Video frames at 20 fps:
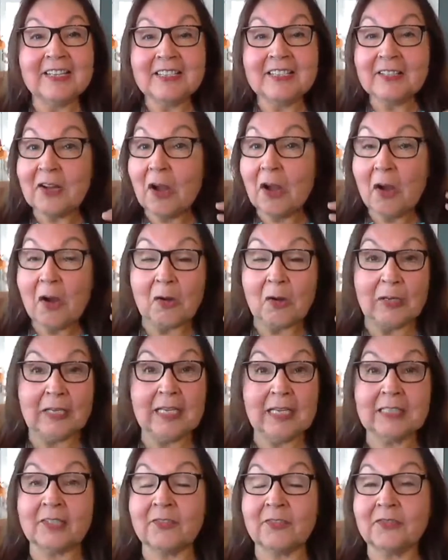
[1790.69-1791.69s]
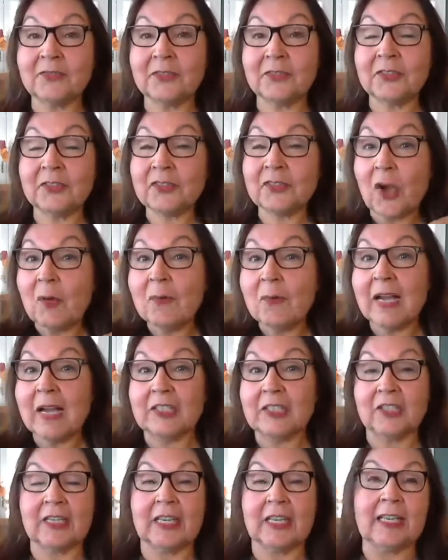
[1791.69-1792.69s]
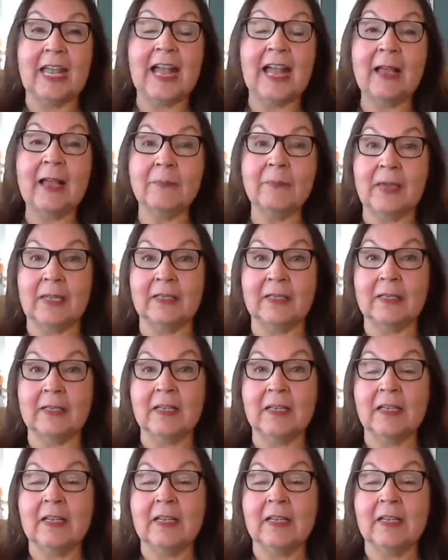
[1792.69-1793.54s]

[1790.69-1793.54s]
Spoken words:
Oh, it's so much can happen